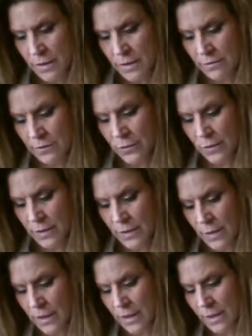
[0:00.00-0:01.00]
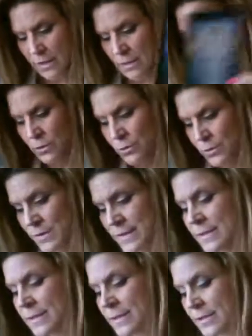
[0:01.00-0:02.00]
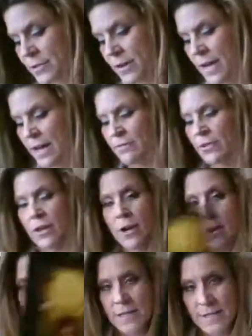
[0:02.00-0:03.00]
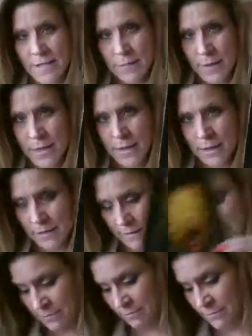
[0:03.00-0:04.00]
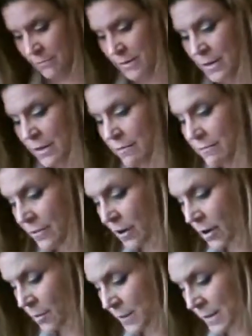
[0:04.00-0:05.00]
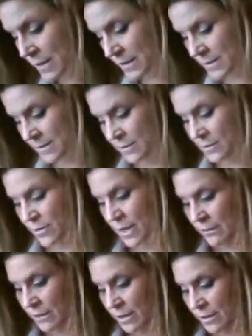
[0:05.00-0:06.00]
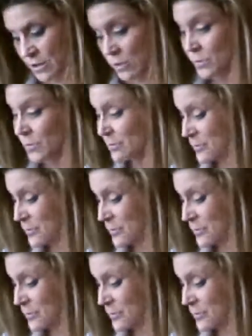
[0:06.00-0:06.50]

If you can cut loose, you're having a hard time getting far because you're having issues with